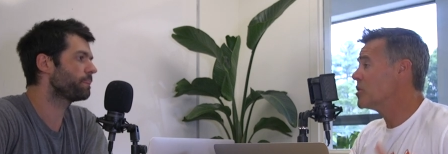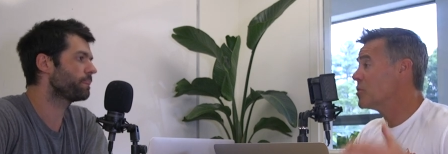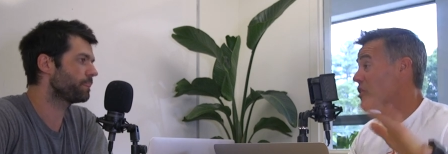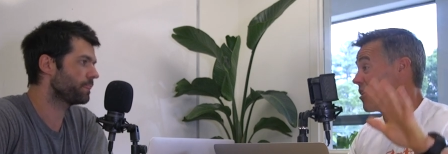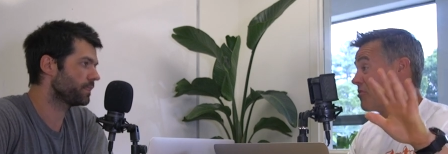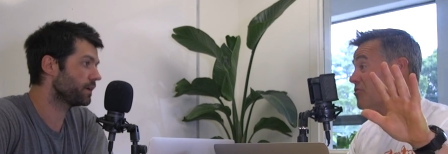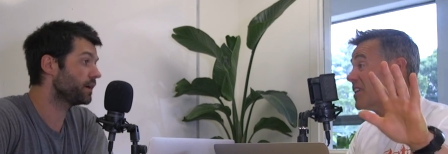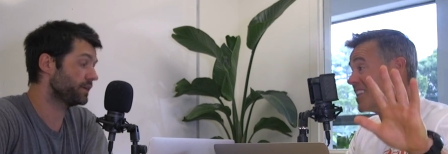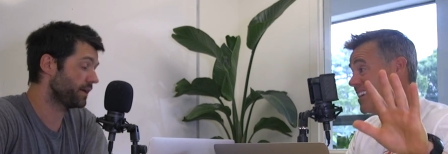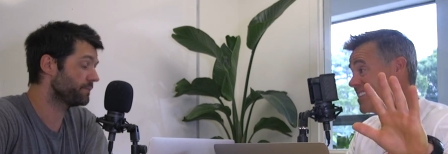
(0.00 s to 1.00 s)
Speaker 1: do it in our
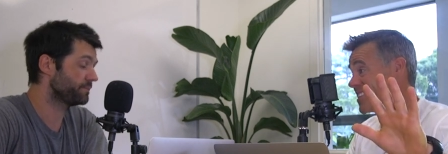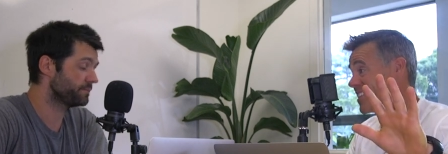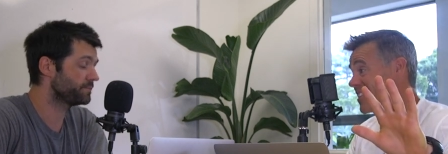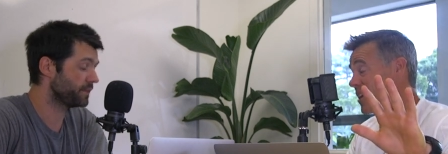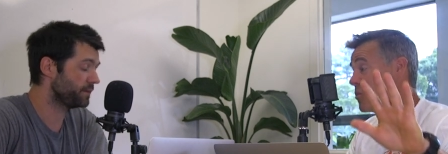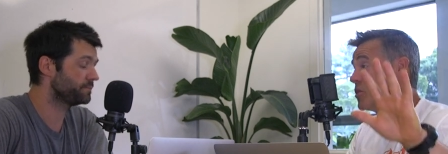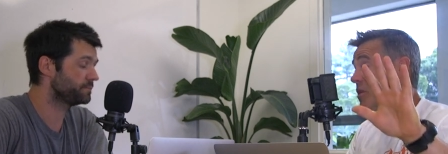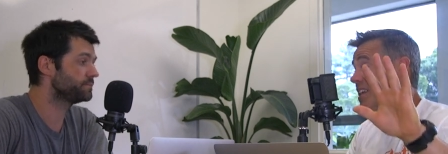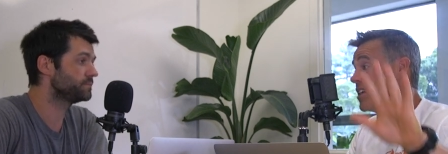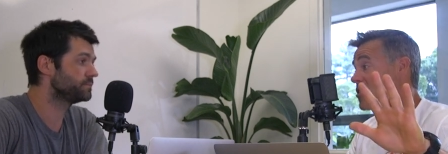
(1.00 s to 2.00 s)
affiliates. Yeah. Like yeah. we do it
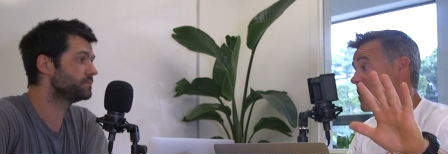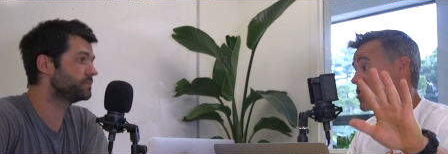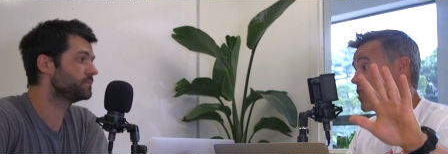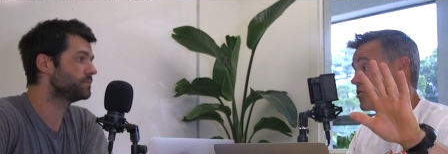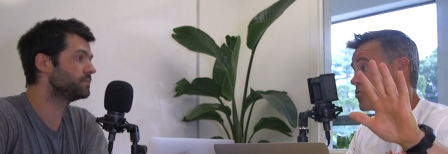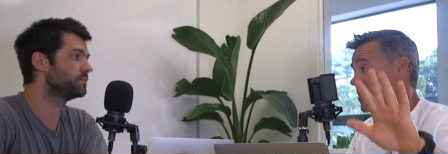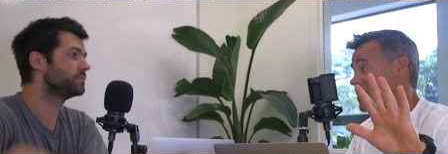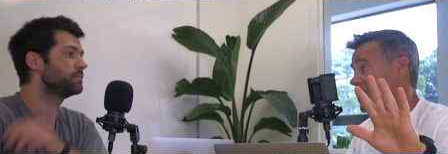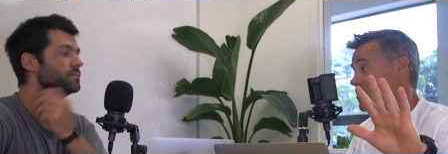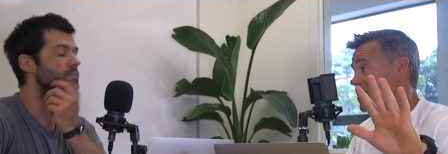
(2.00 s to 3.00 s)
here to make sure everyone's running the
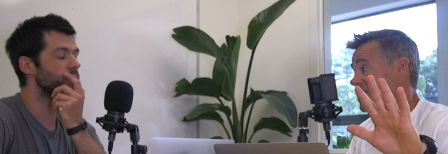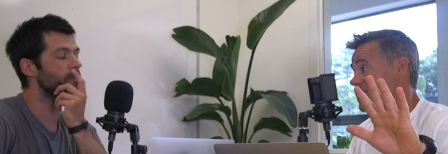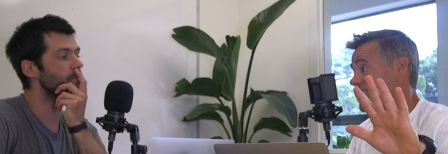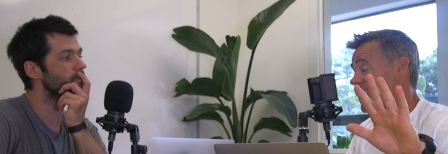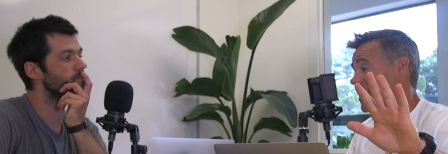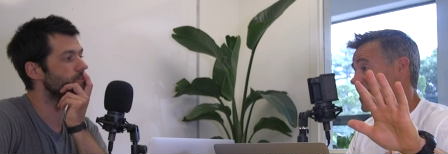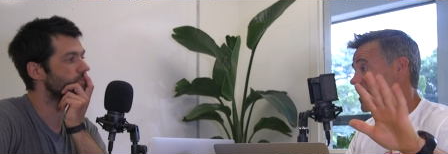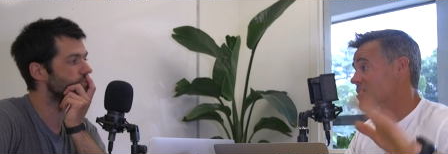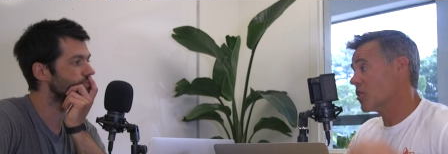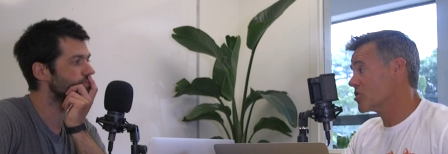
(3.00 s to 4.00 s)
same distance. Yep.
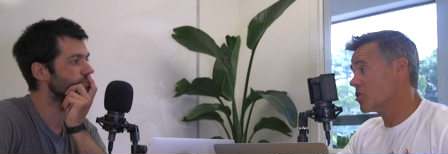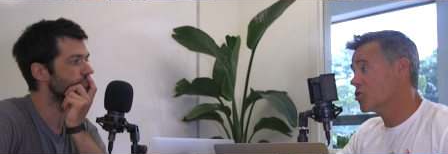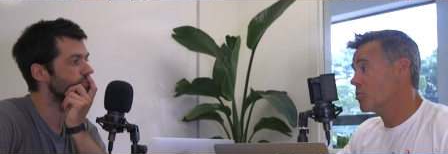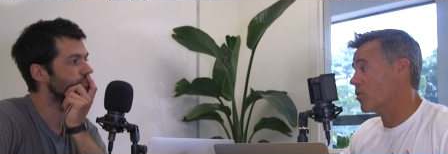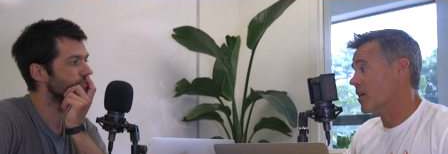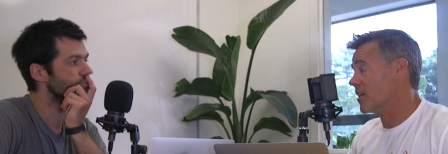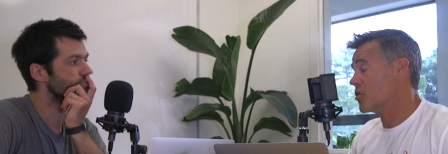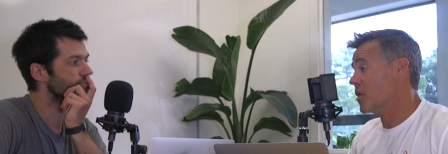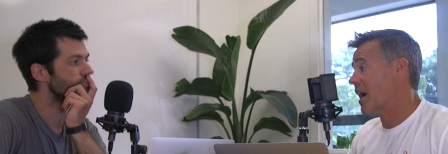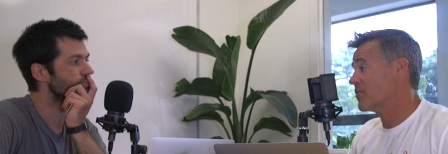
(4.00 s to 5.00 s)
It's also loop run. Like
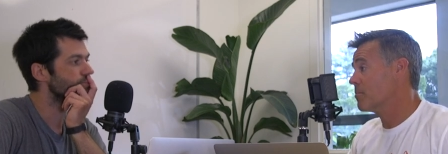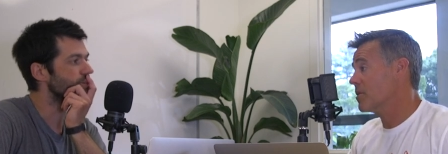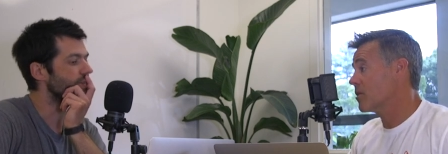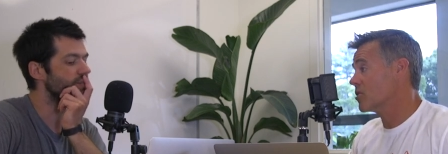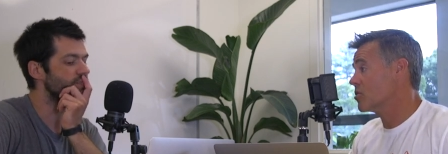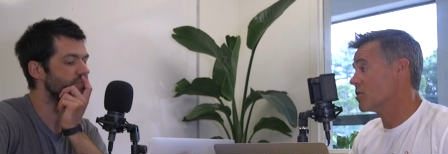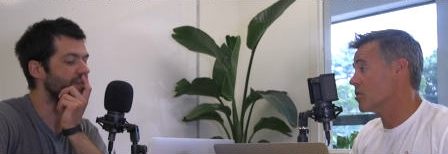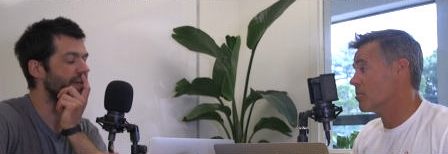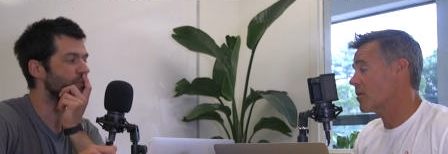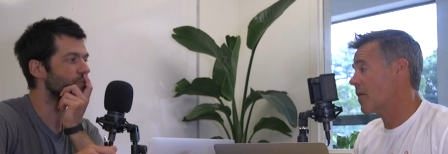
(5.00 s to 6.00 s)
you have to be but able they didn't the
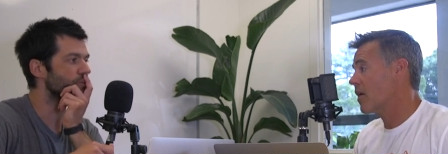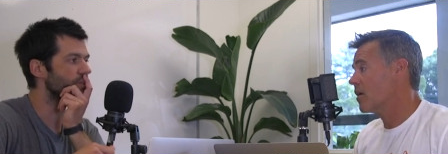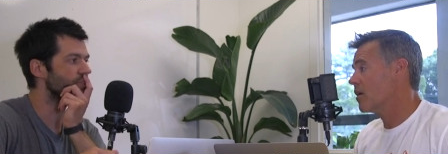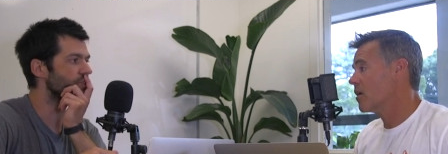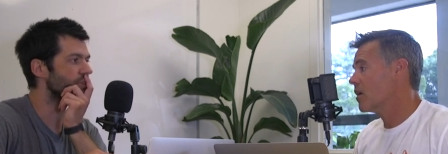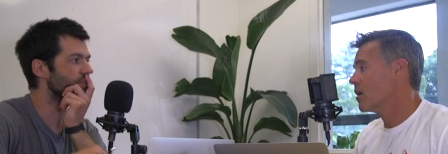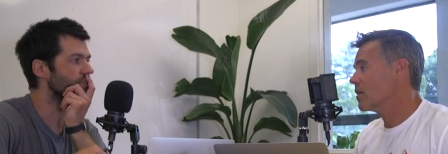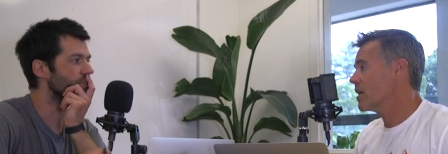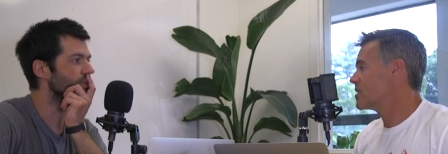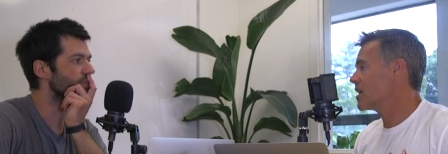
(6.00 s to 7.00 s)
stagger
Speaker 2: the runs at all. To,
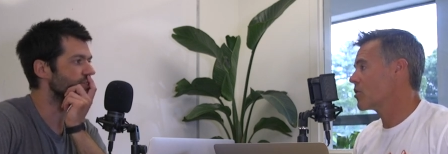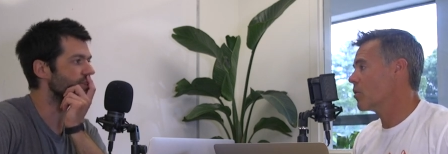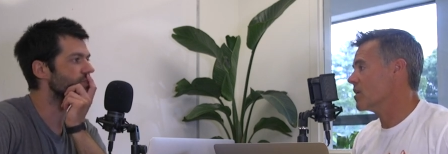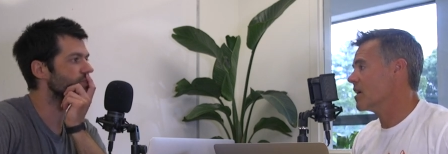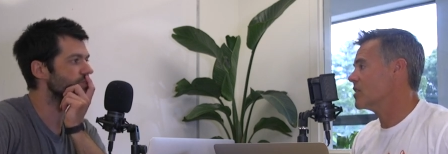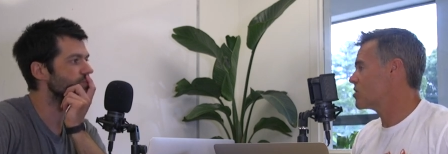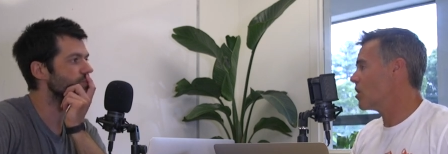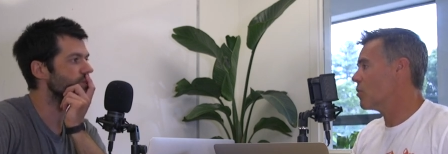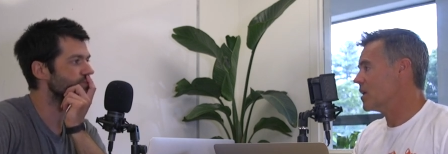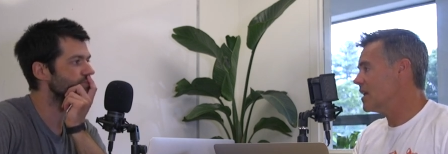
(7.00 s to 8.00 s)
Speaker 1: they didn't stagger the runs. it's
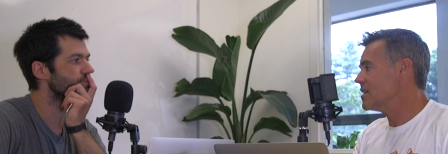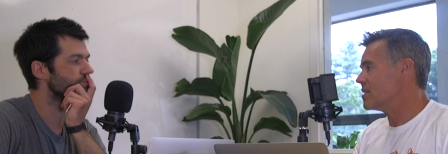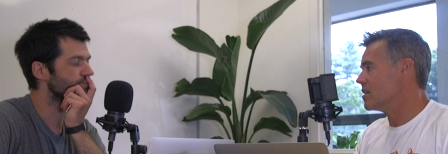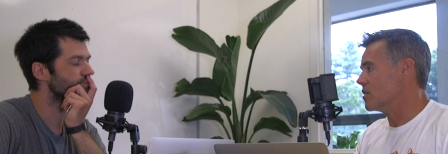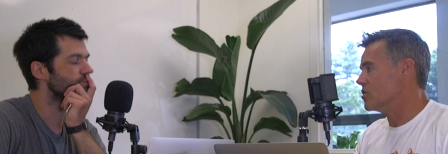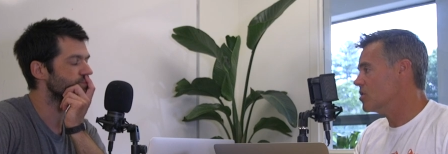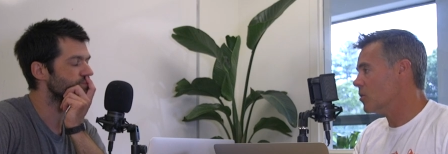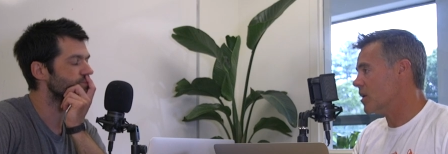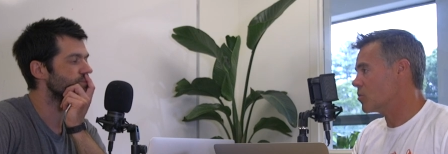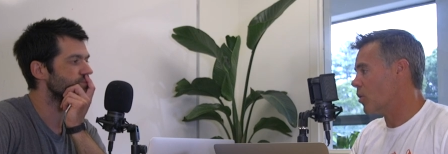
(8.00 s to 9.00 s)
so yeah. easy to do
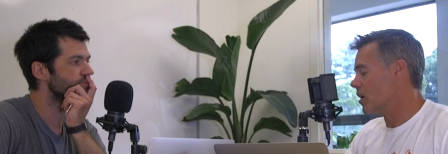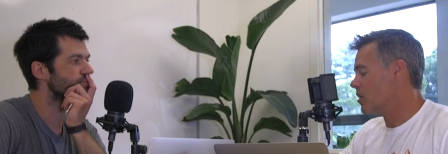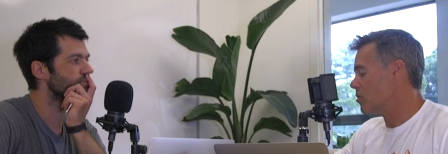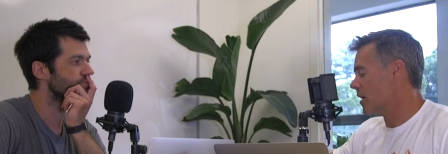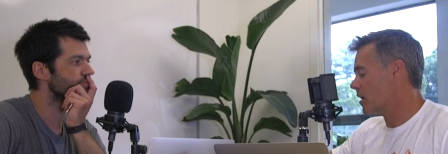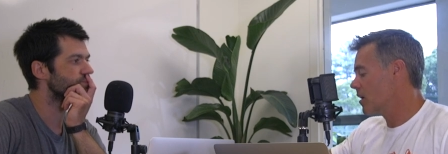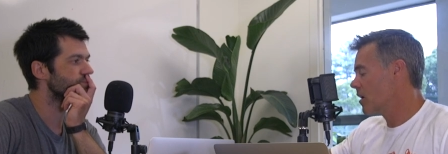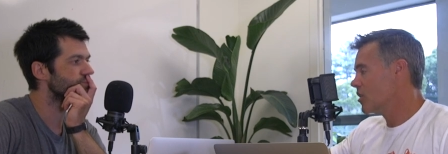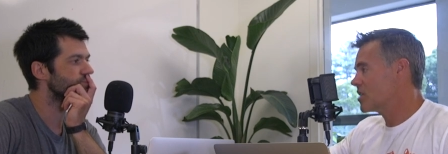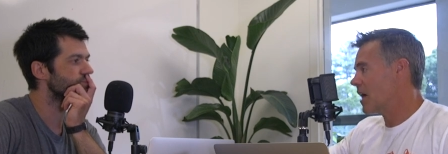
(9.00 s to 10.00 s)
it where you like
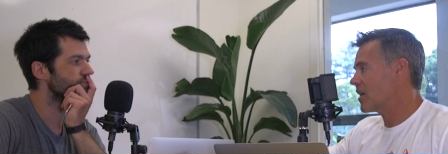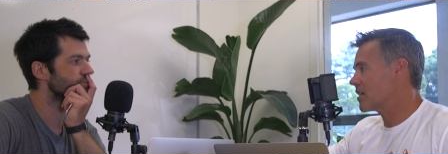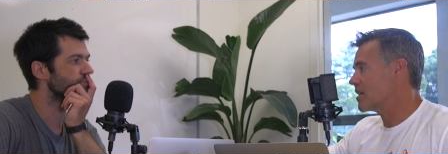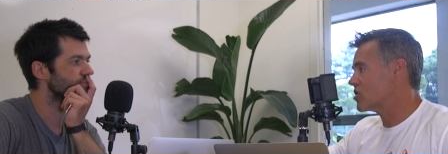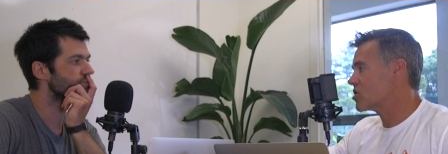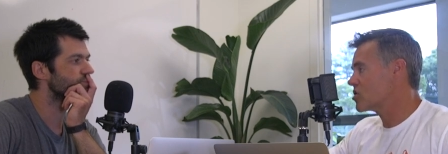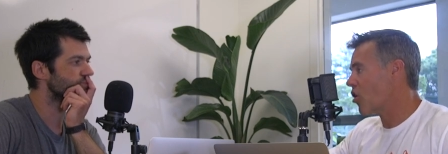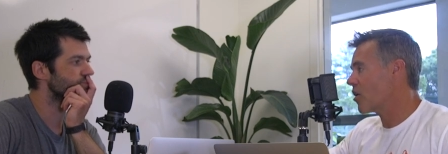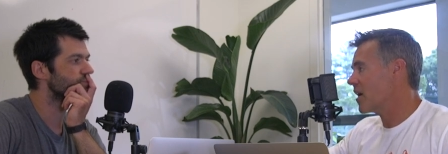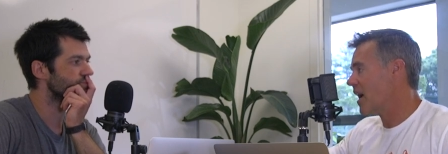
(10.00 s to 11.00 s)
just have the athletes
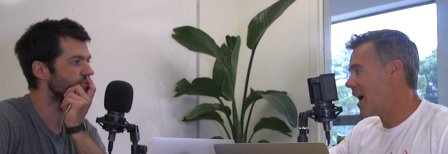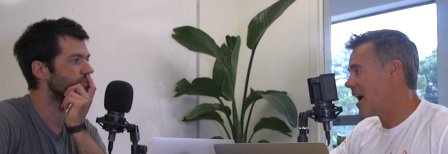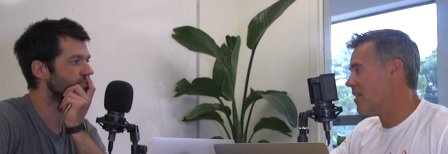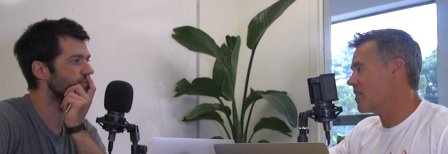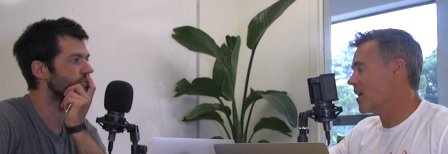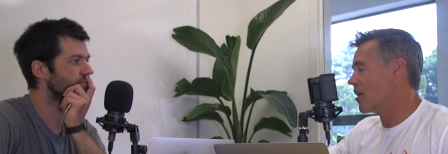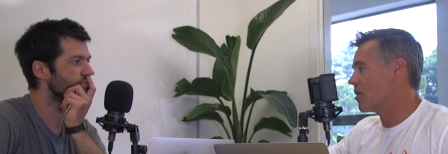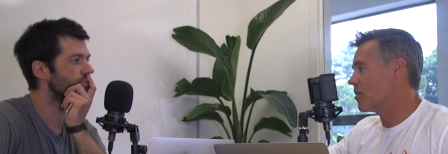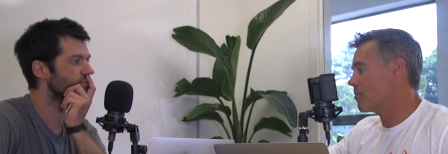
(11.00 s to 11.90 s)
start at their